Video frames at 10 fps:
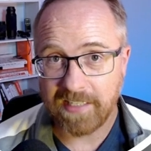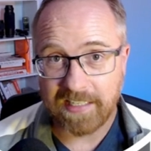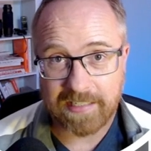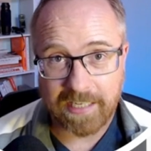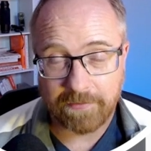
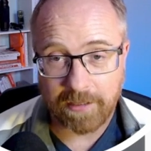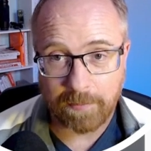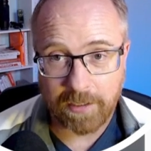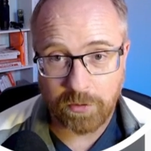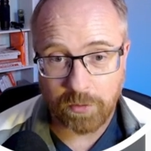inside of
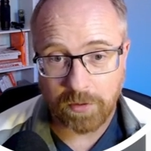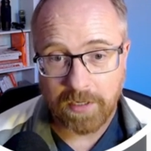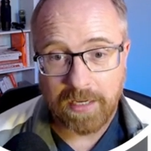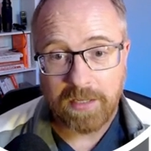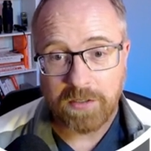Elementor
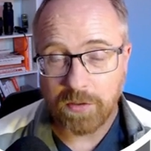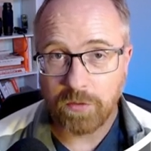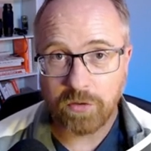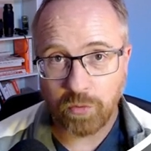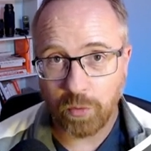so
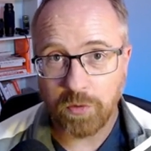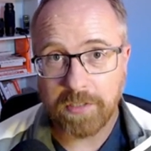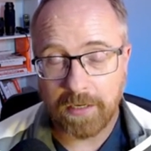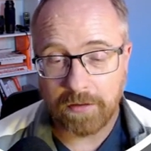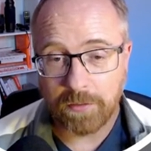it scrolls
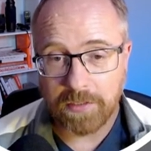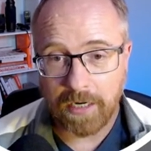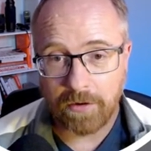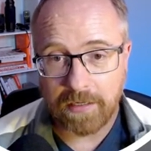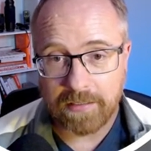down to those
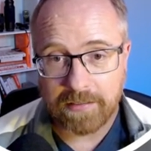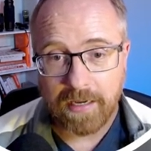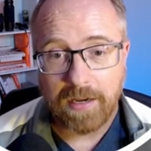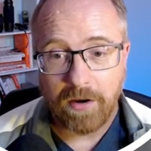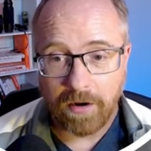areas
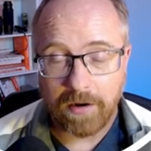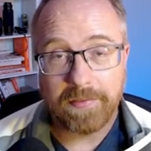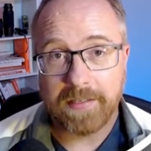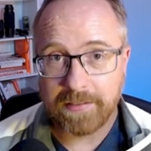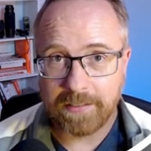
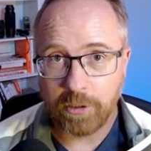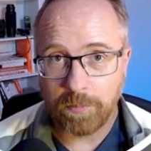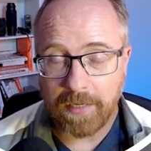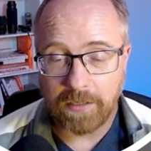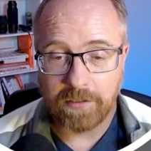on this single
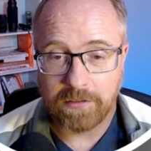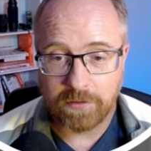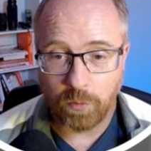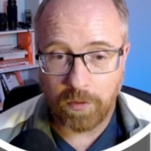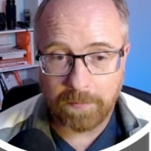page. This
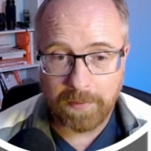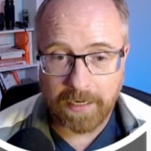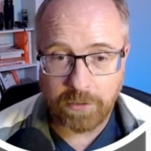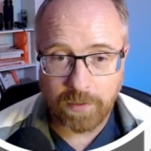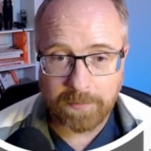is a one
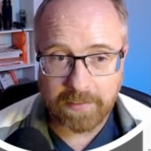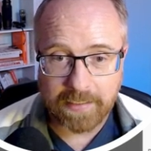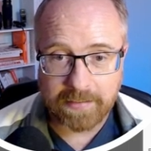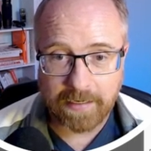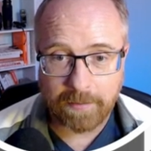page
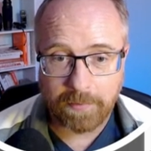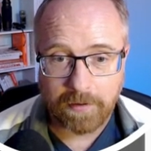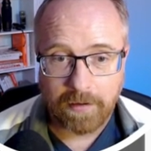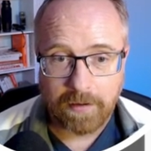website setup.